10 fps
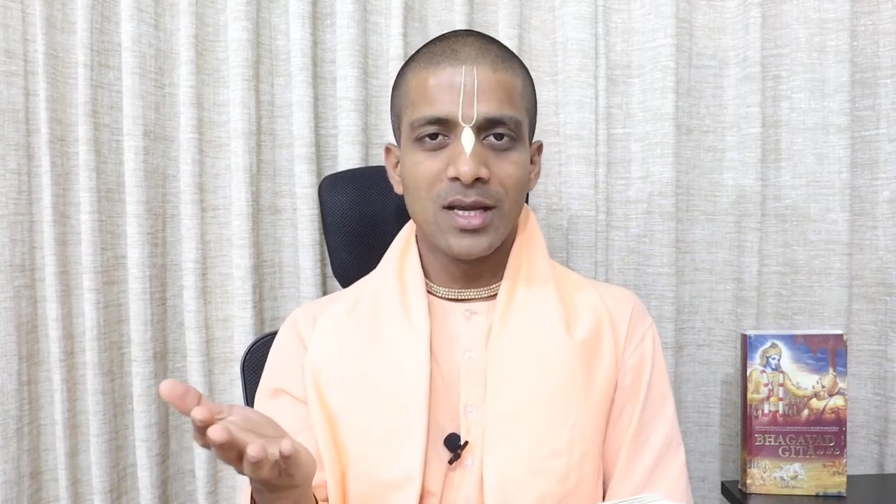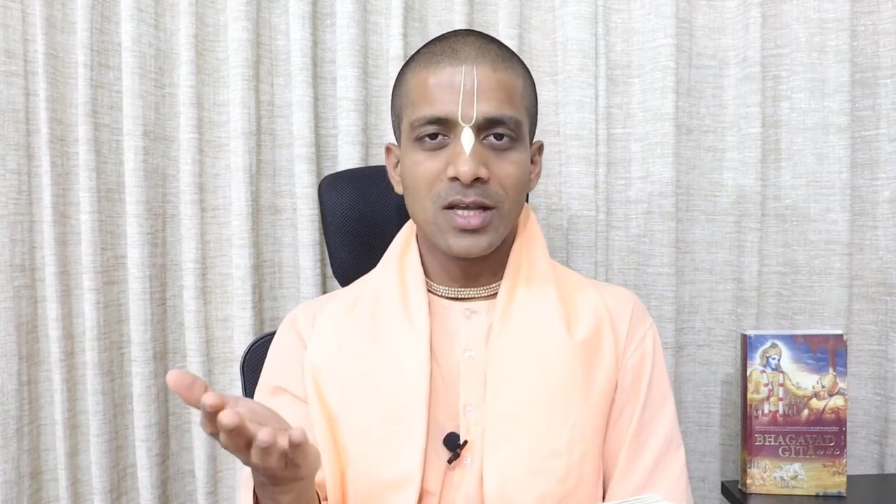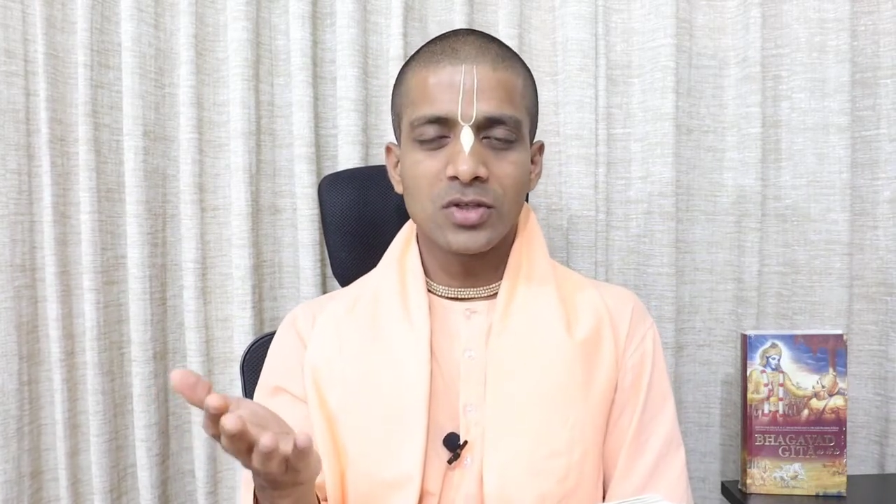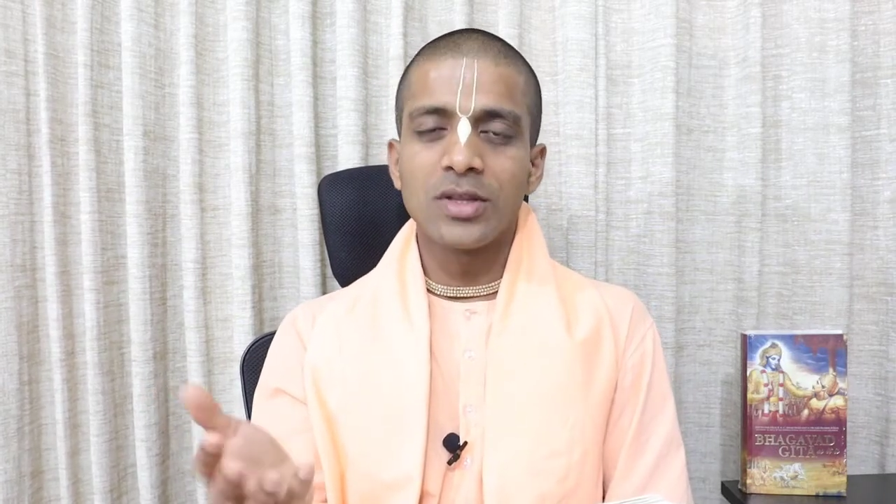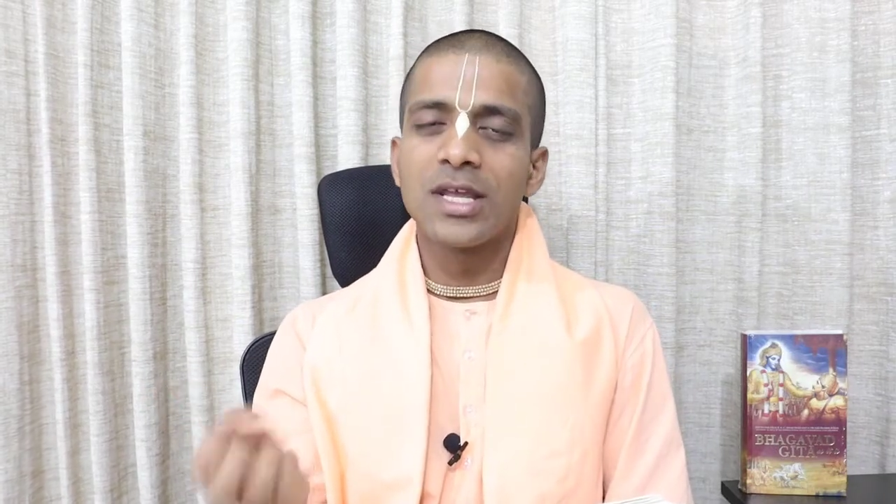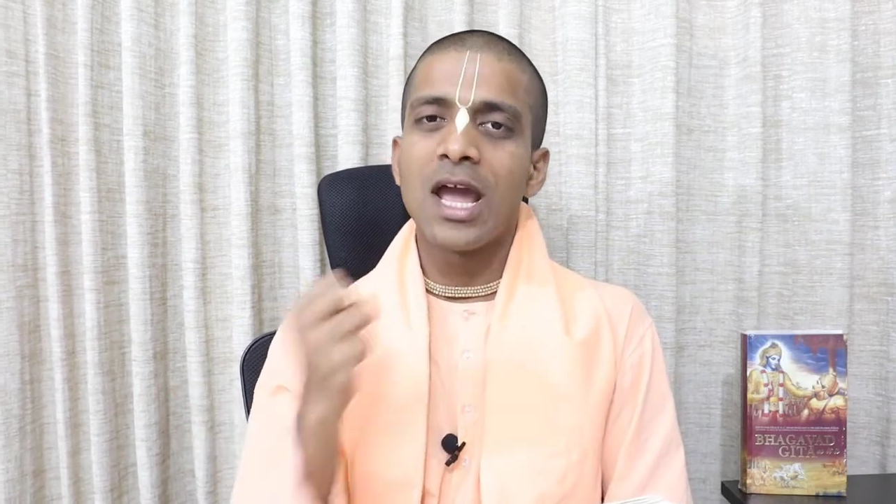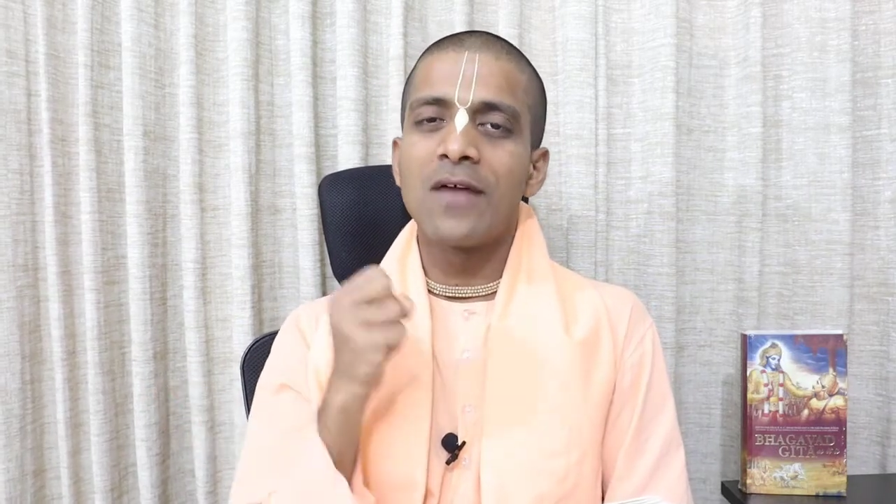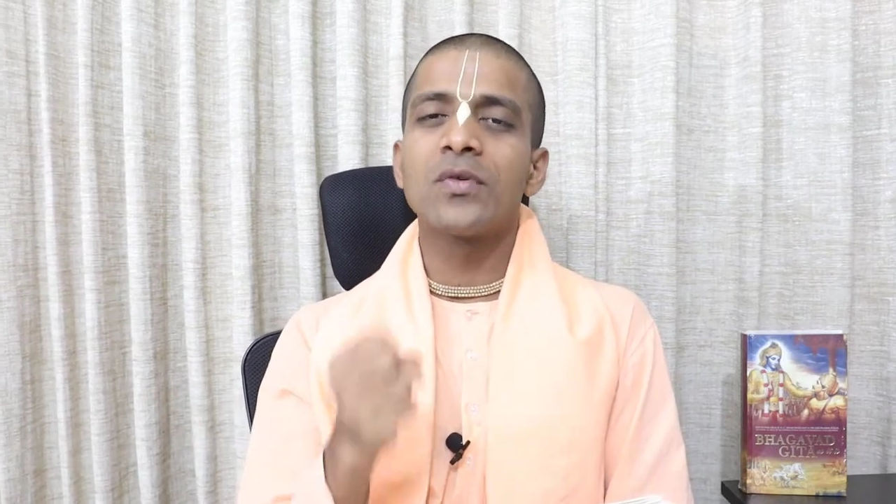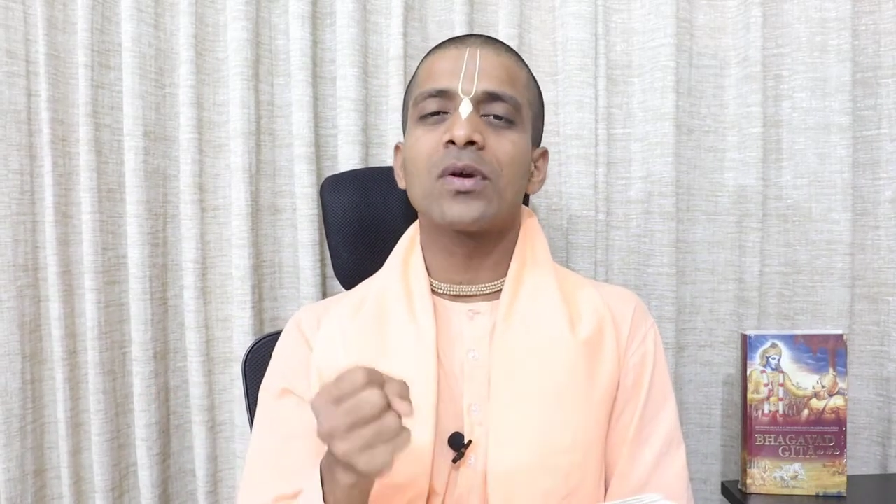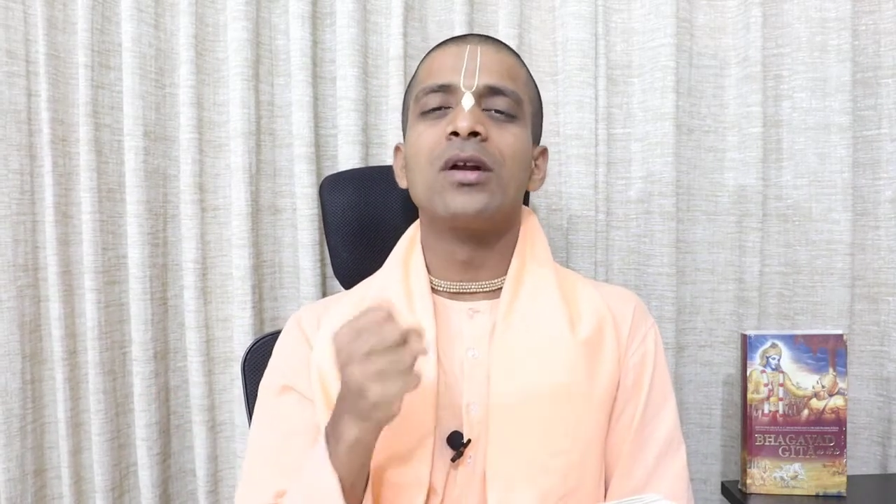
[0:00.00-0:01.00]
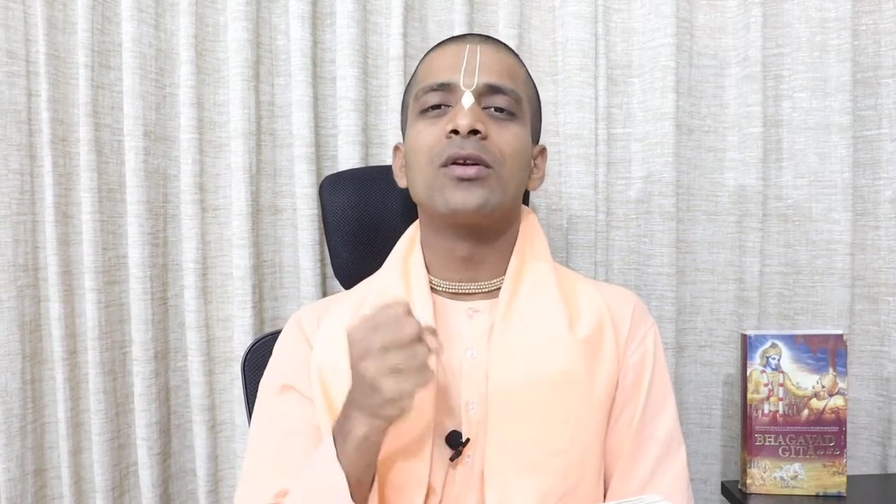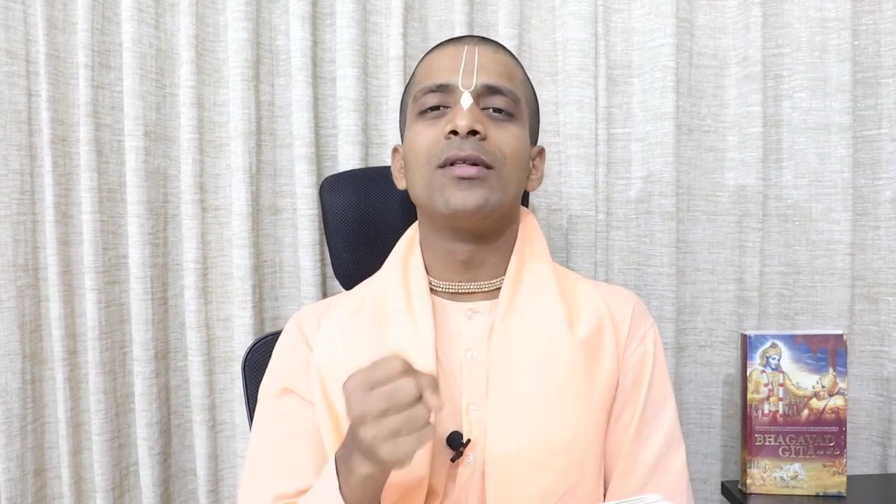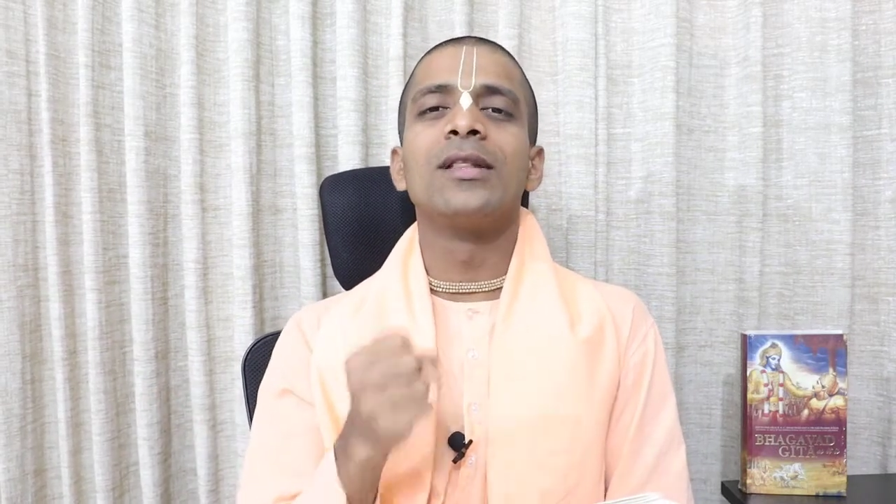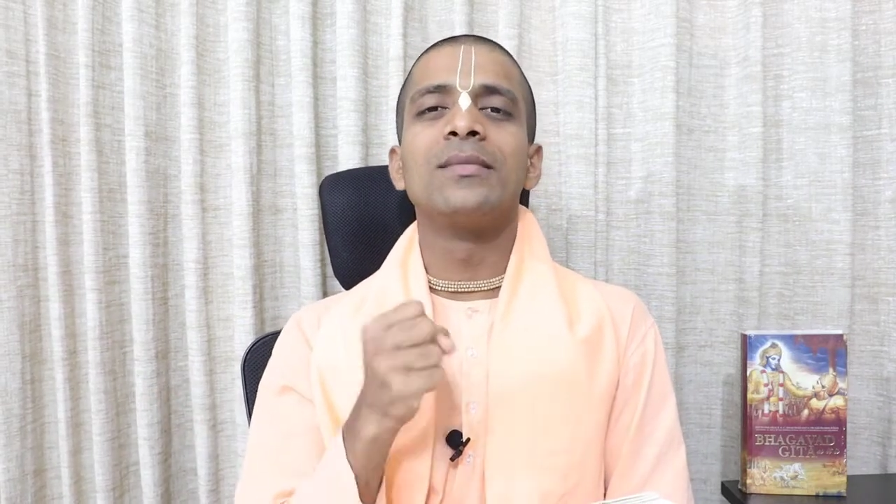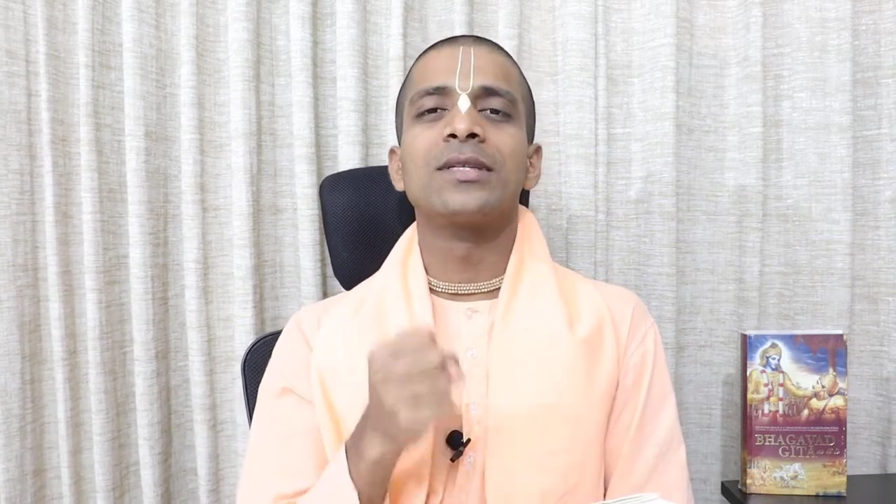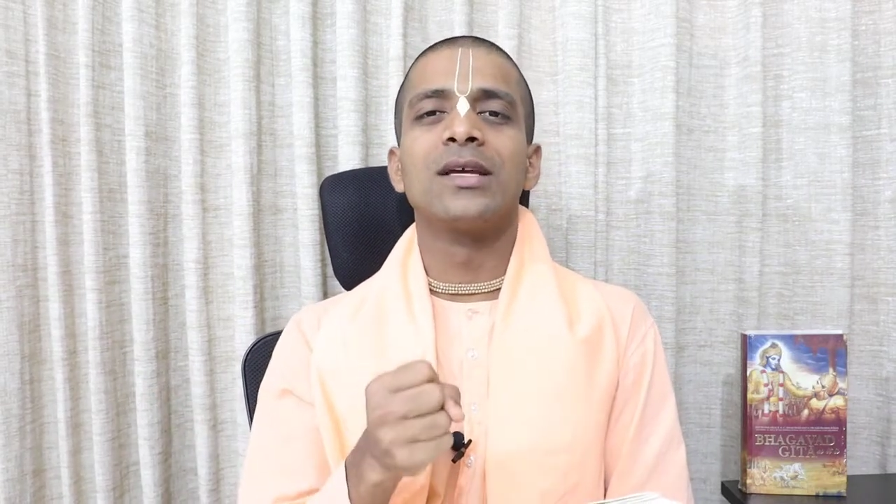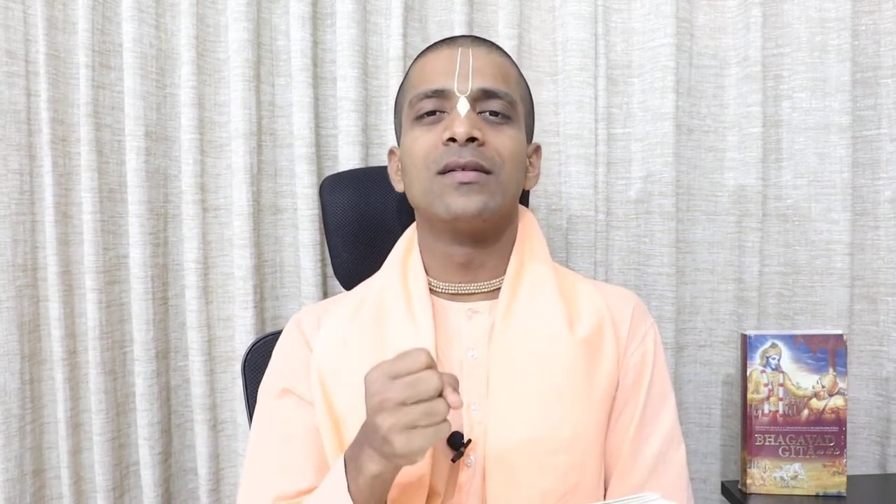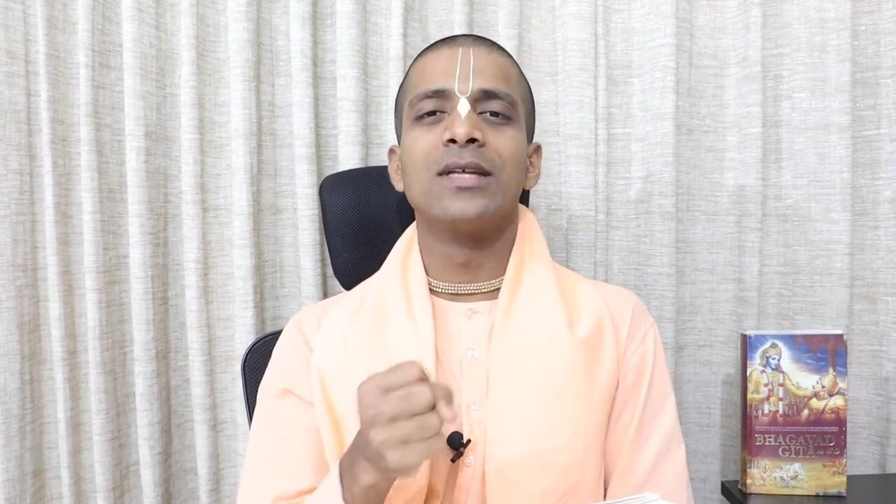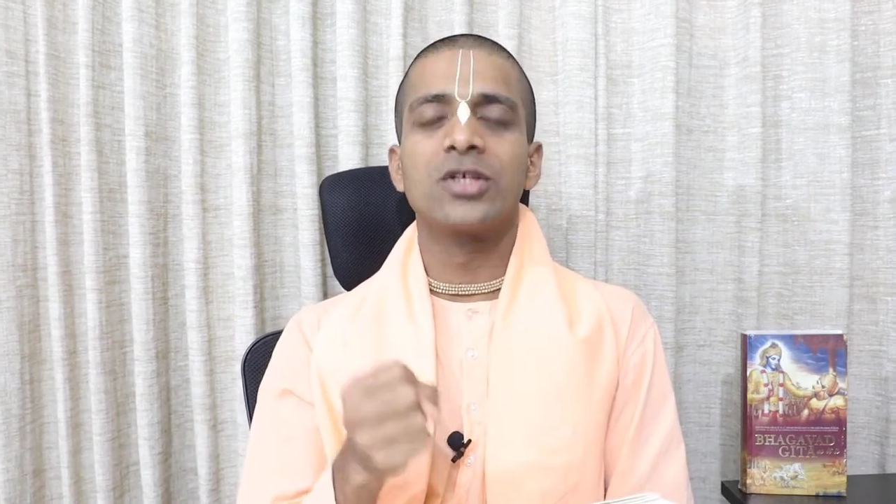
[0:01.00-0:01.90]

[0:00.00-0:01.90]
So they have to control themselves,